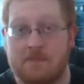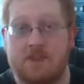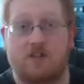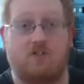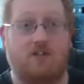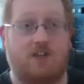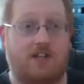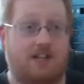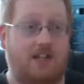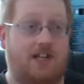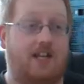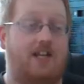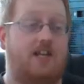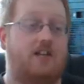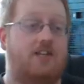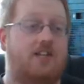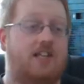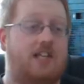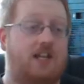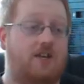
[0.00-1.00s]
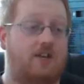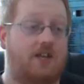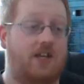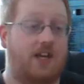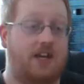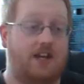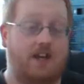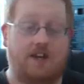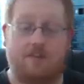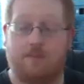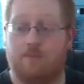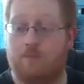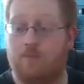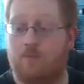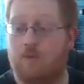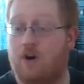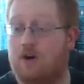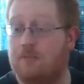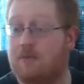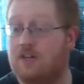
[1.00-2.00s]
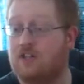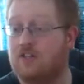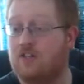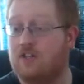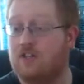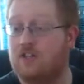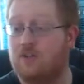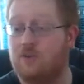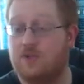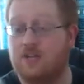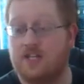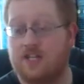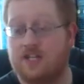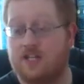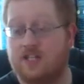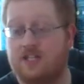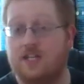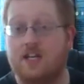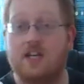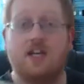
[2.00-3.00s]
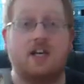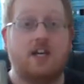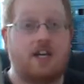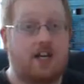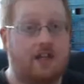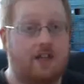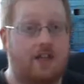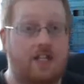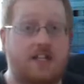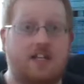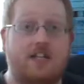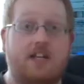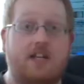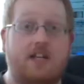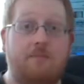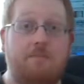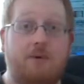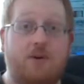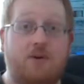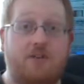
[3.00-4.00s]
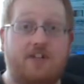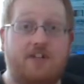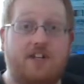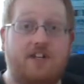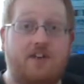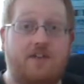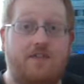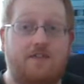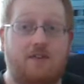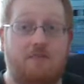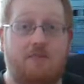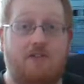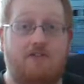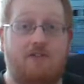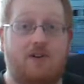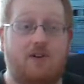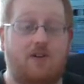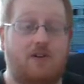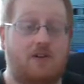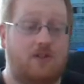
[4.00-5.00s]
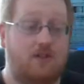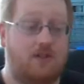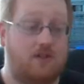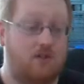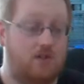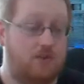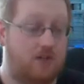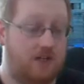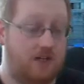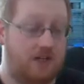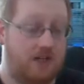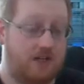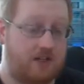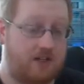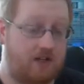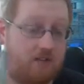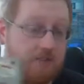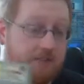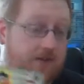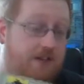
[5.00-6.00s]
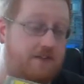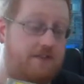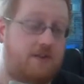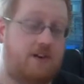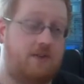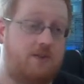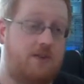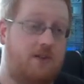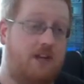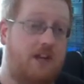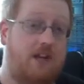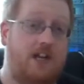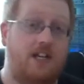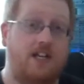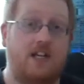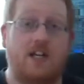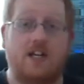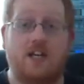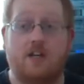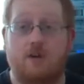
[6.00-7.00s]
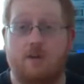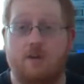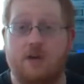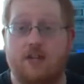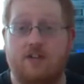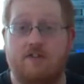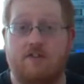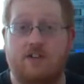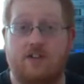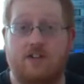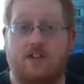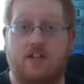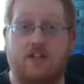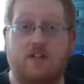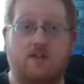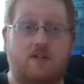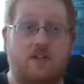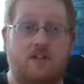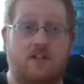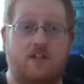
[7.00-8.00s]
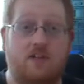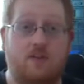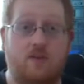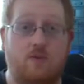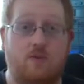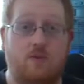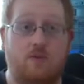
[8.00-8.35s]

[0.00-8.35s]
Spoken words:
translations out there, and what I'm actually doing is this is getting posted off tomorrow to a company I found online, where they're actually going to